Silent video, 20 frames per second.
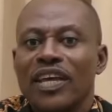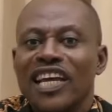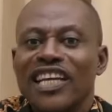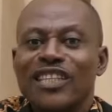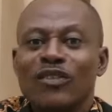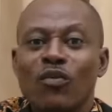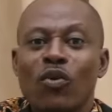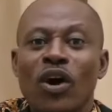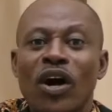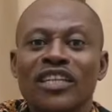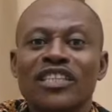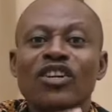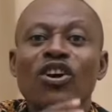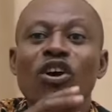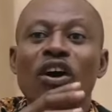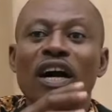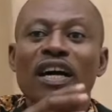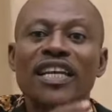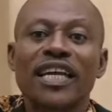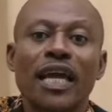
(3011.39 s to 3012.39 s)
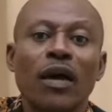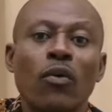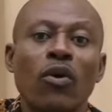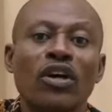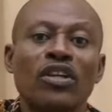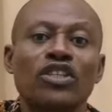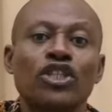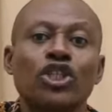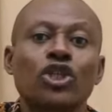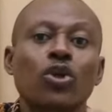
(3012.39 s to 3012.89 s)
is what God again
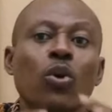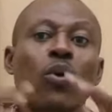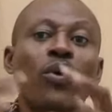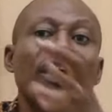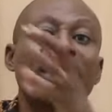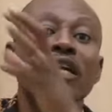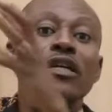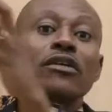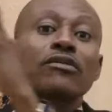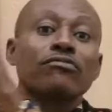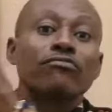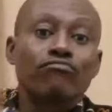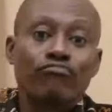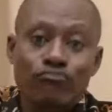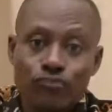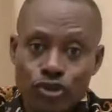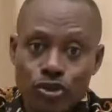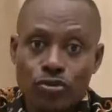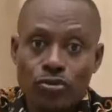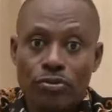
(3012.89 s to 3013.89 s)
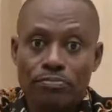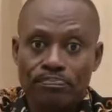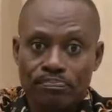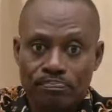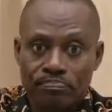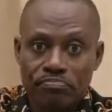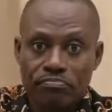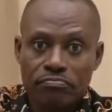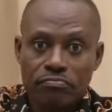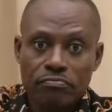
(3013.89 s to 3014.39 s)
was showing to